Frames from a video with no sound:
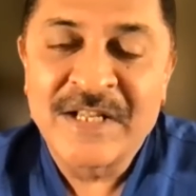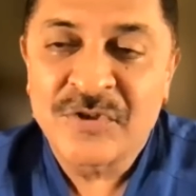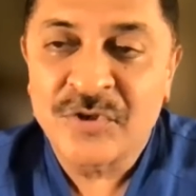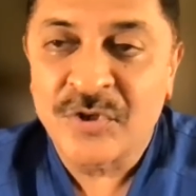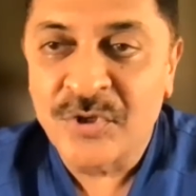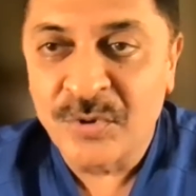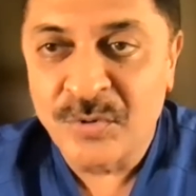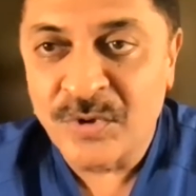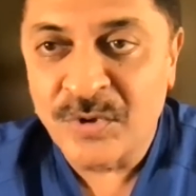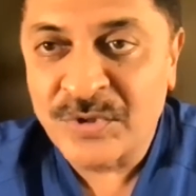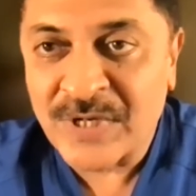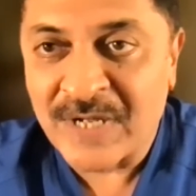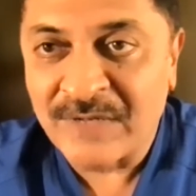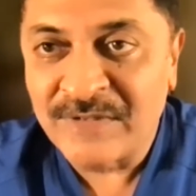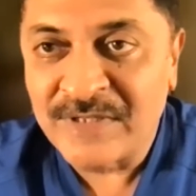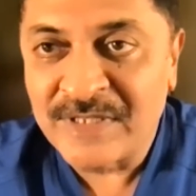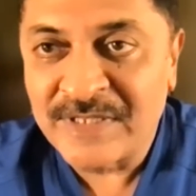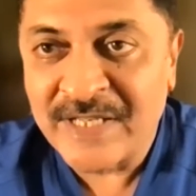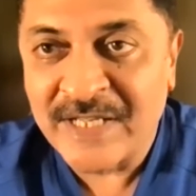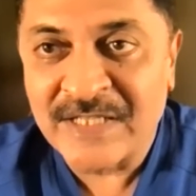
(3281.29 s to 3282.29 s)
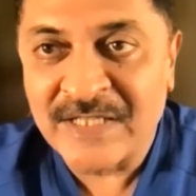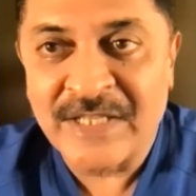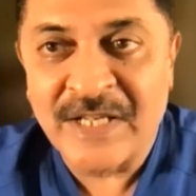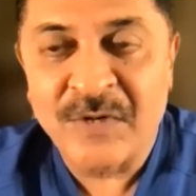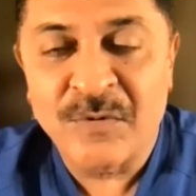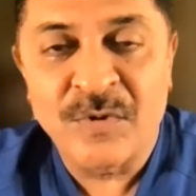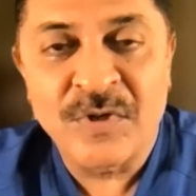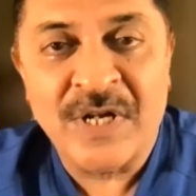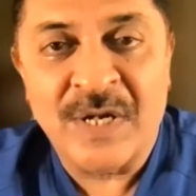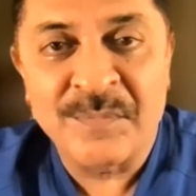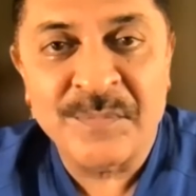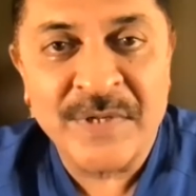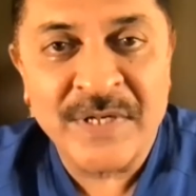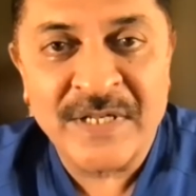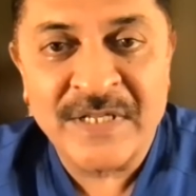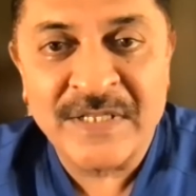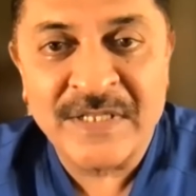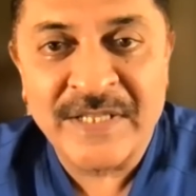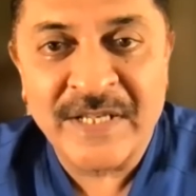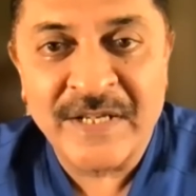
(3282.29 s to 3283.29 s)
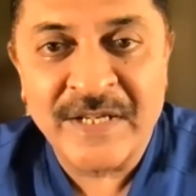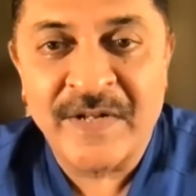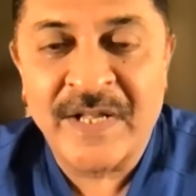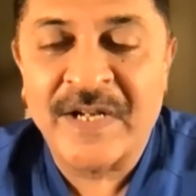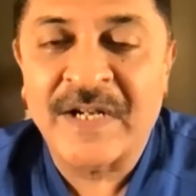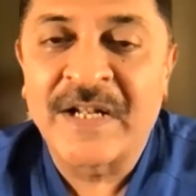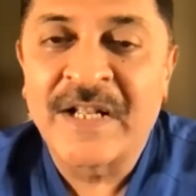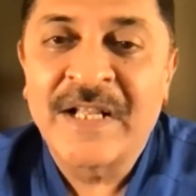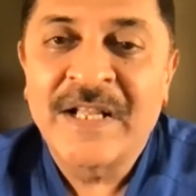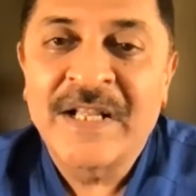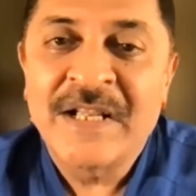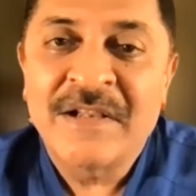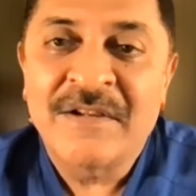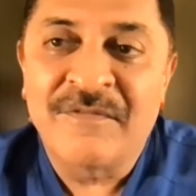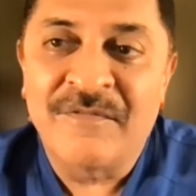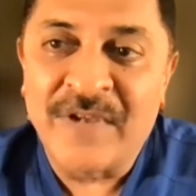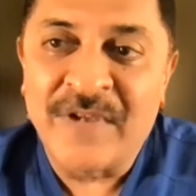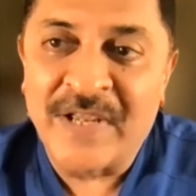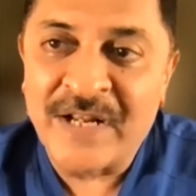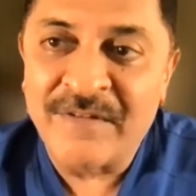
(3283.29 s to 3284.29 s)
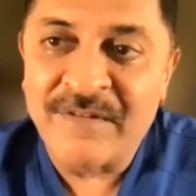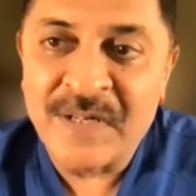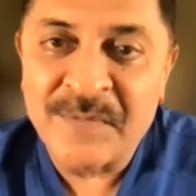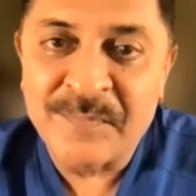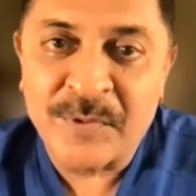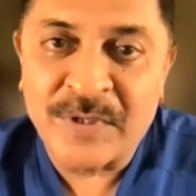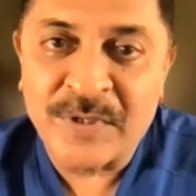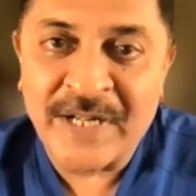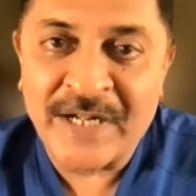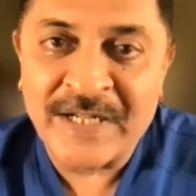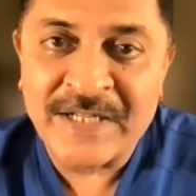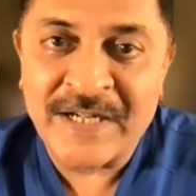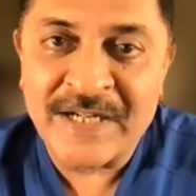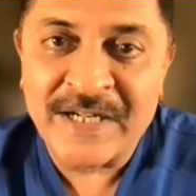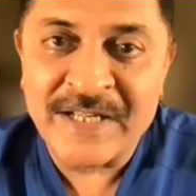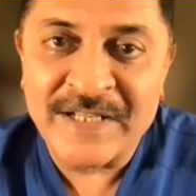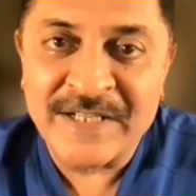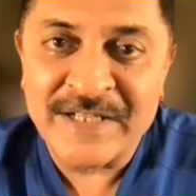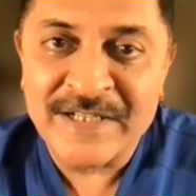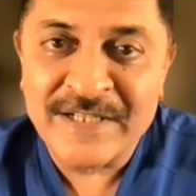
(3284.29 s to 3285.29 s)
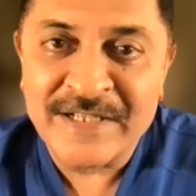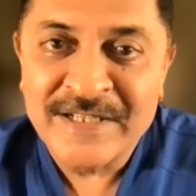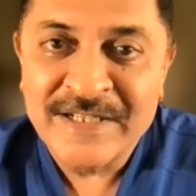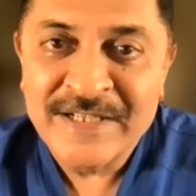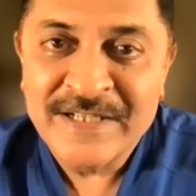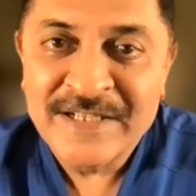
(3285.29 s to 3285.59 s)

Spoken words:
So you could travel there, they could come here. They are very well protected here.